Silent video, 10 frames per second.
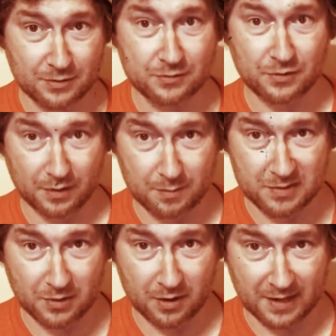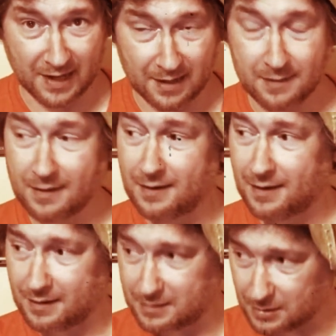Truly Bizarre Day,
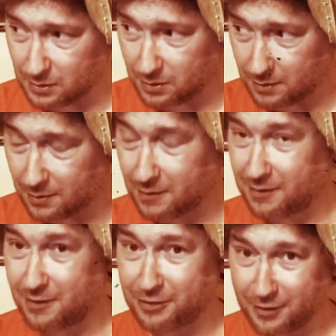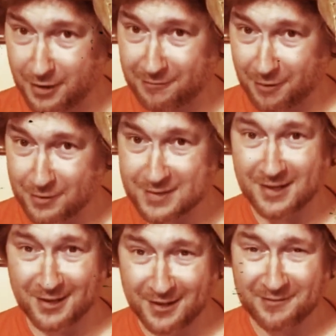until the 31st
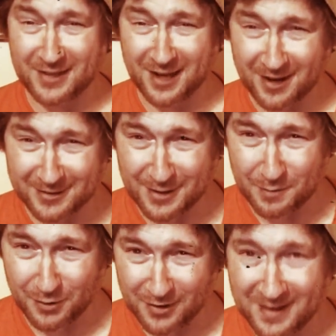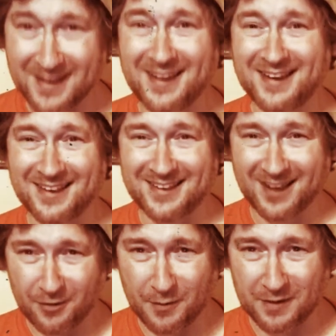of the October, y'all
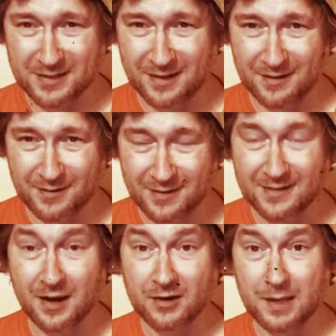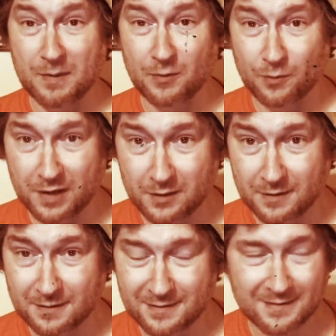know what to do. Y'all keep it real,
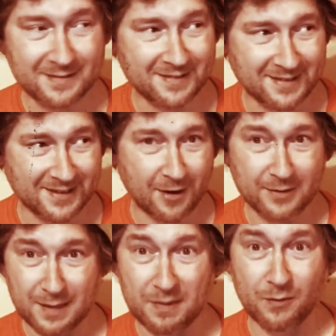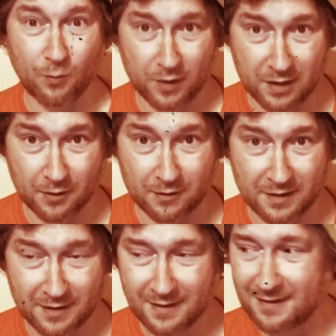y'all keep it weird,
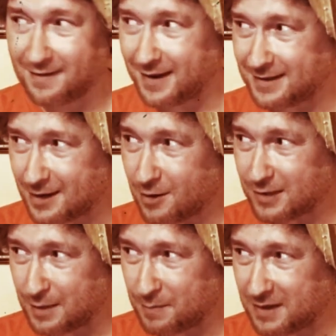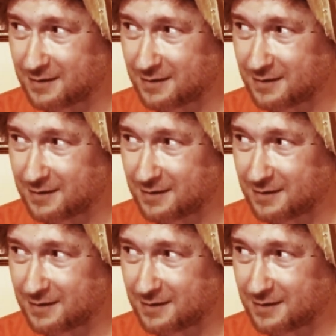and y'all keep it